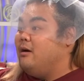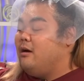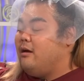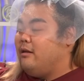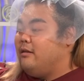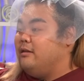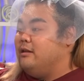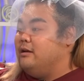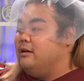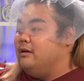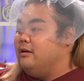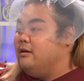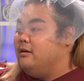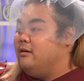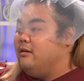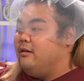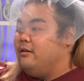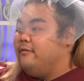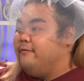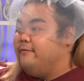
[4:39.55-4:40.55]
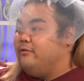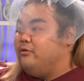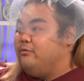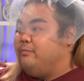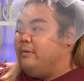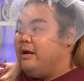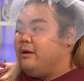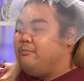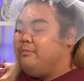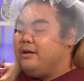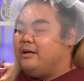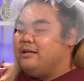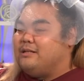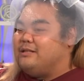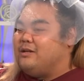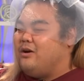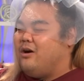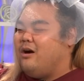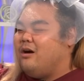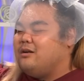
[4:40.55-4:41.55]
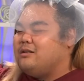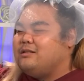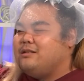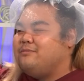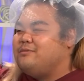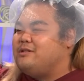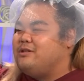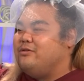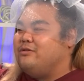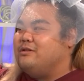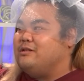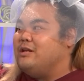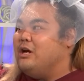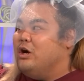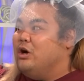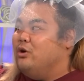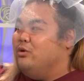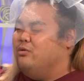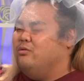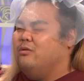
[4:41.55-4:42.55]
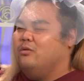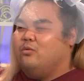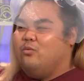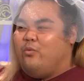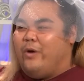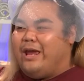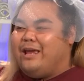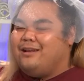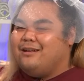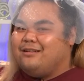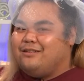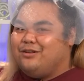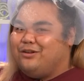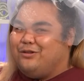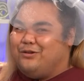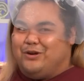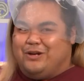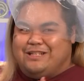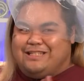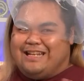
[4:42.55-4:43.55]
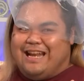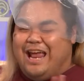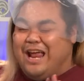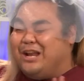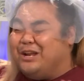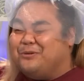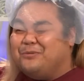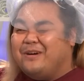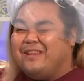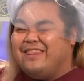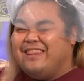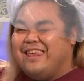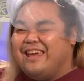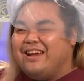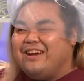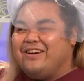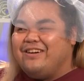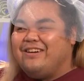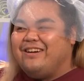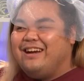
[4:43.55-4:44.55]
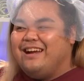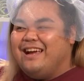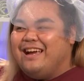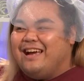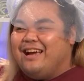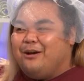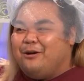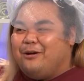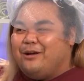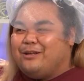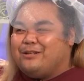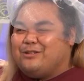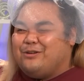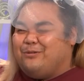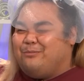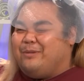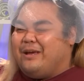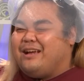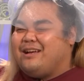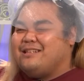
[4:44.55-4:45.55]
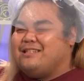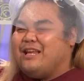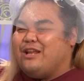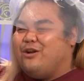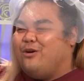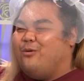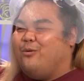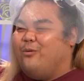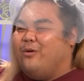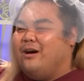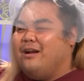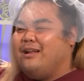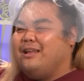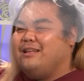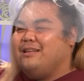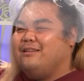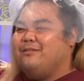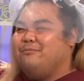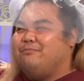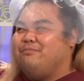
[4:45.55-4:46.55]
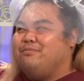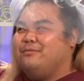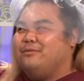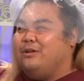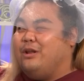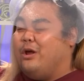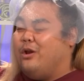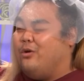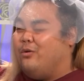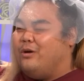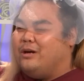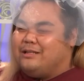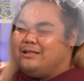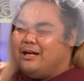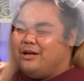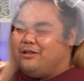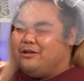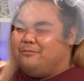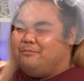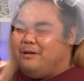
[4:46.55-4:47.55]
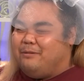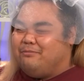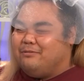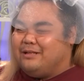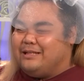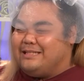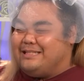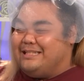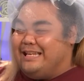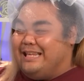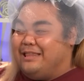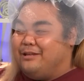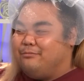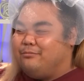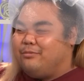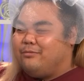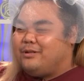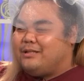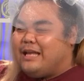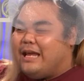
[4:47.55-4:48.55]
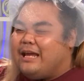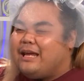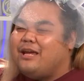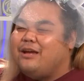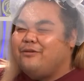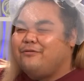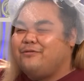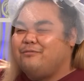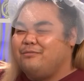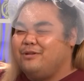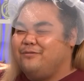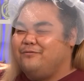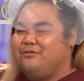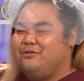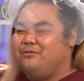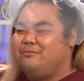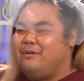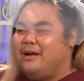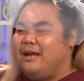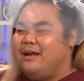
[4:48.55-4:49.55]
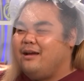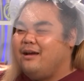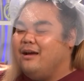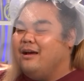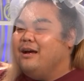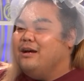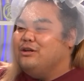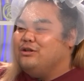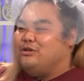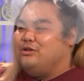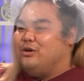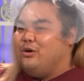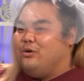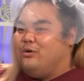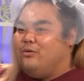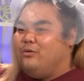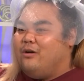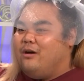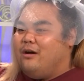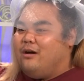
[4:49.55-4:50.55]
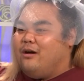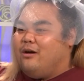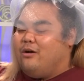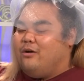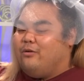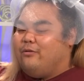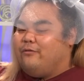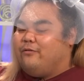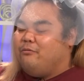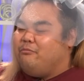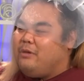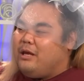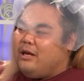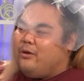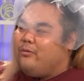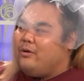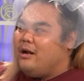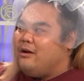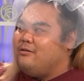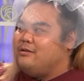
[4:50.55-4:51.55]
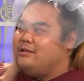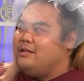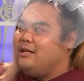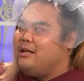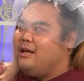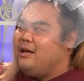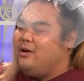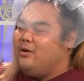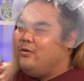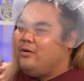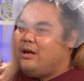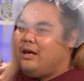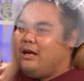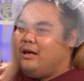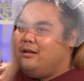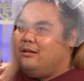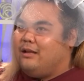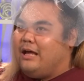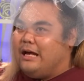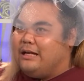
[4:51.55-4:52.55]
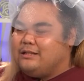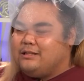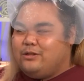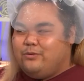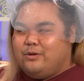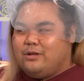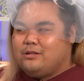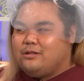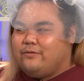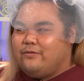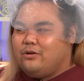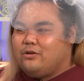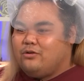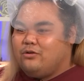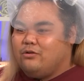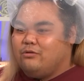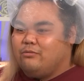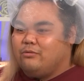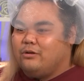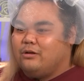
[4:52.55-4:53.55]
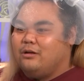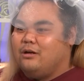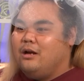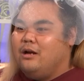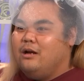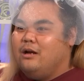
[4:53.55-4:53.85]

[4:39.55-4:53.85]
the food bank, because there are some students who will wait until there isn't anyone there. Yeah. So because they don't want other people to see them taking from the food bank. Yeah. So for me, when I was thinking, okay, last 2 weeks of October,